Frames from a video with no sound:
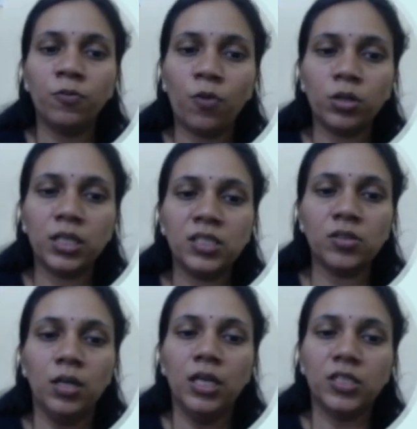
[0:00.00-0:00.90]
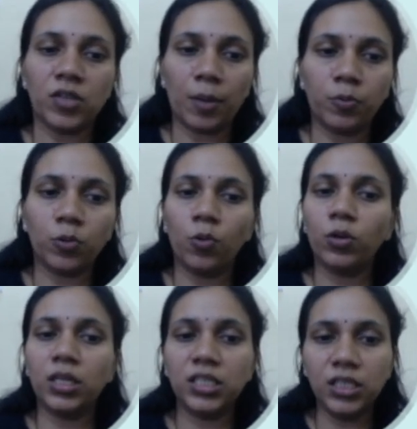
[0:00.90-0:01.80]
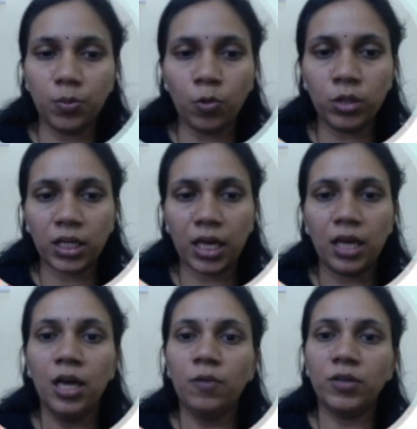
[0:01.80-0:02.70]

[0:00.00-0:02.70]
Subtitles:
for this Streptococcus pneumoniae,